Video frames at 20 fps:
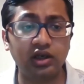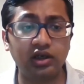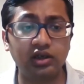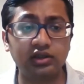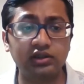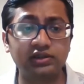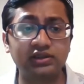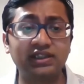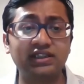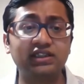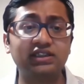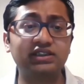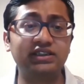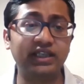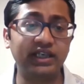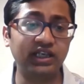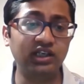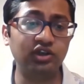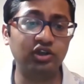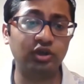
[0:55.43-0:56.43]
The
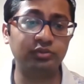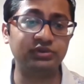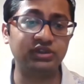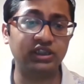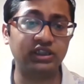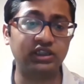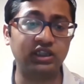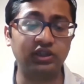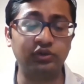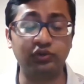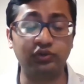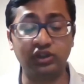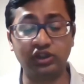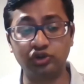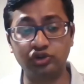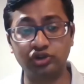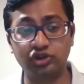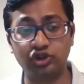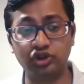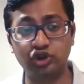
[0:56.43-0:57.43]
second object I want to
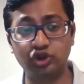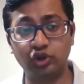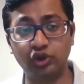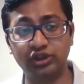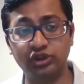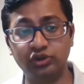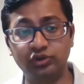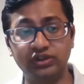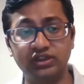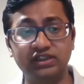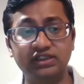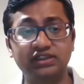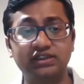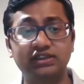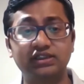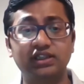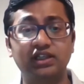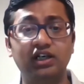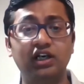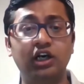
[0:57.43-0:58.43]
show you is
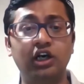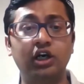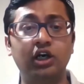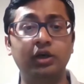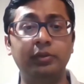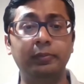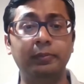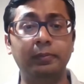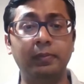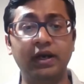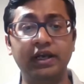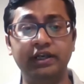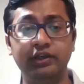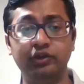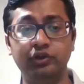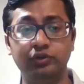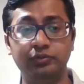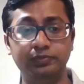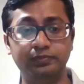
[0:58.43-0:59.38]
a Myrio.